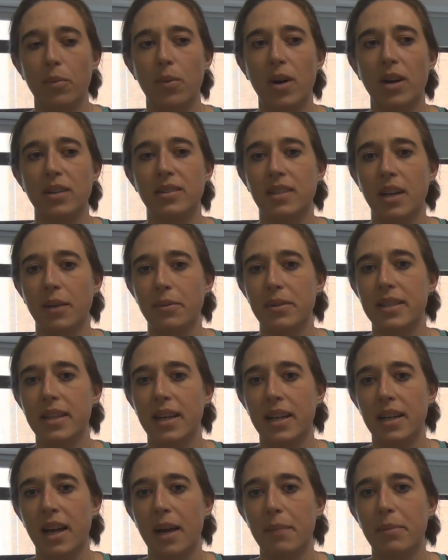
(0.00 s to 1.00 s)
Whilst I was
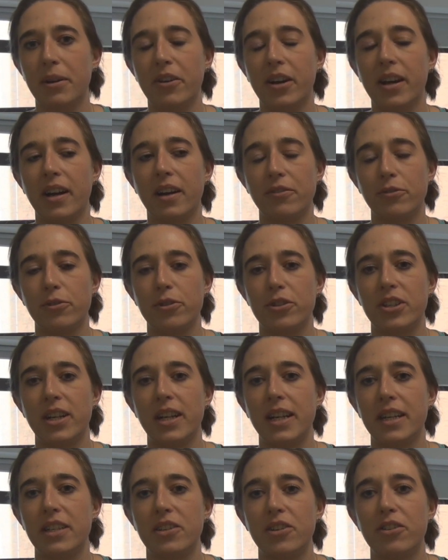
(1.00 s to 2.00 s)
in Liberia,
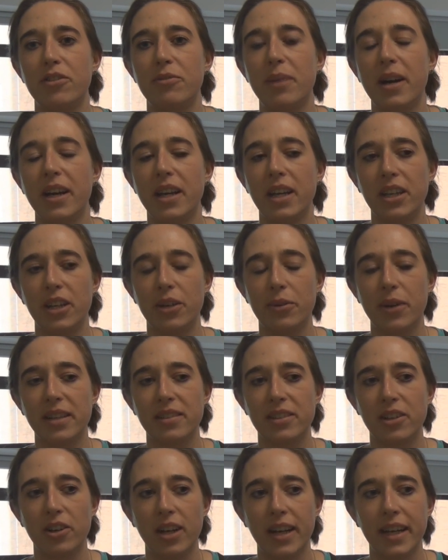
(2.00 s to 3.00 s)
unfortunately, two of my
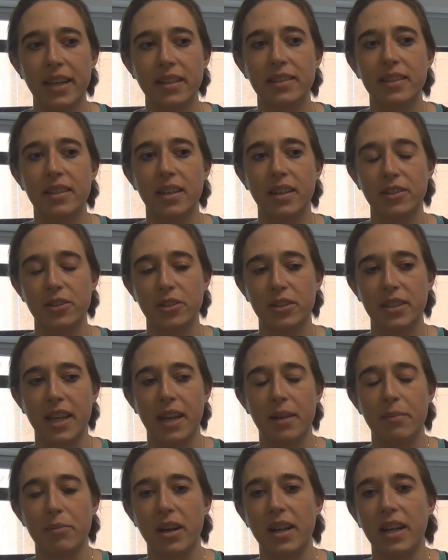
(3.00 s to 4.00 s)
US colleagues, Dr.
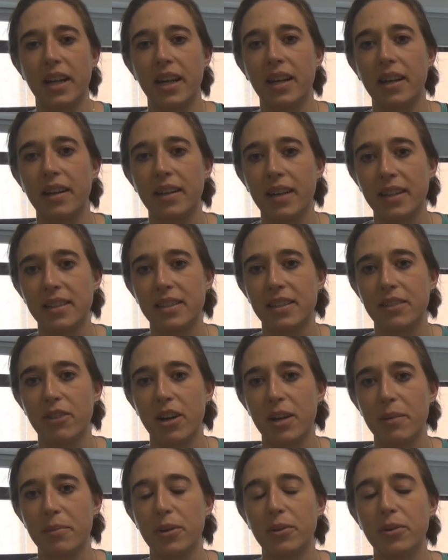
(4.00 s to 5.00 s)
Kent Brantley and Nancy
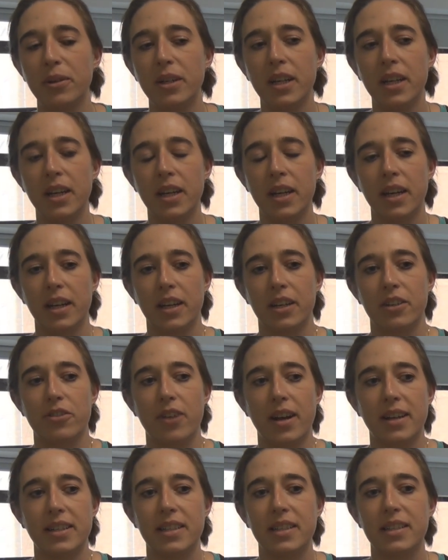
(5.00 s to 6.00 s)
Wrightwell,
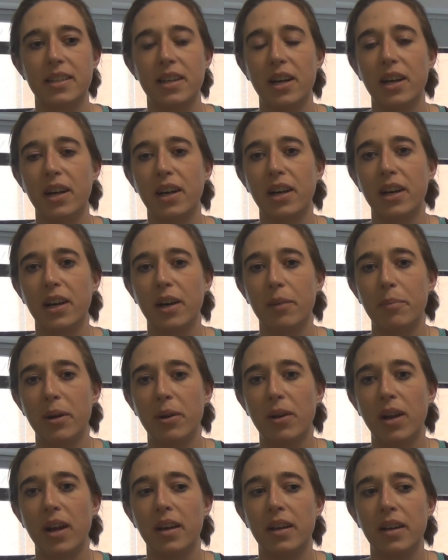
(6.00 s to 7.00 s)
contracted
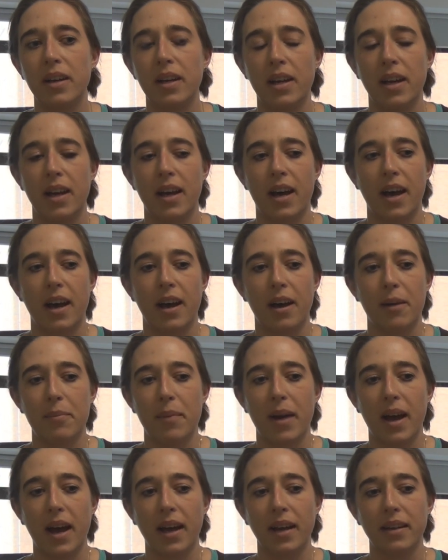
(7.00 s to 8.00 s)
Ebola,
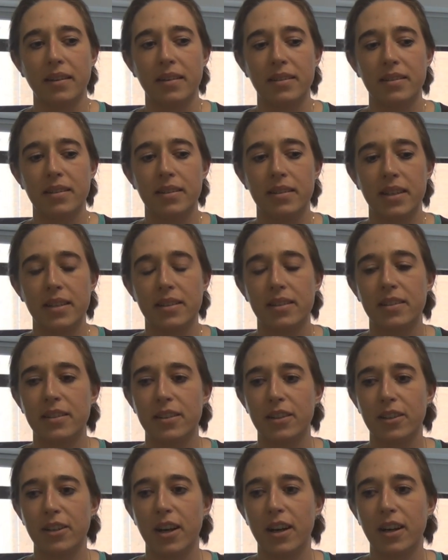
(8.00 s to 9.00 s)
and
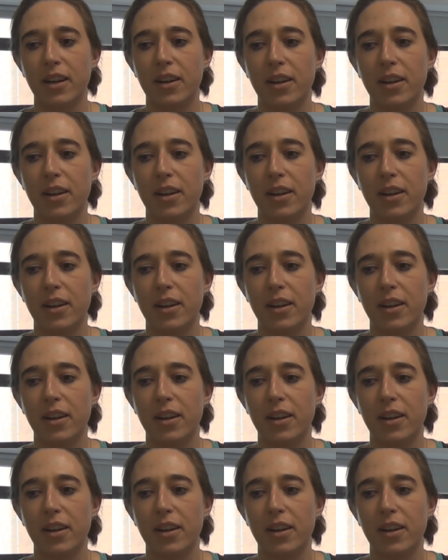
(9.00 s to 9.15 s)
this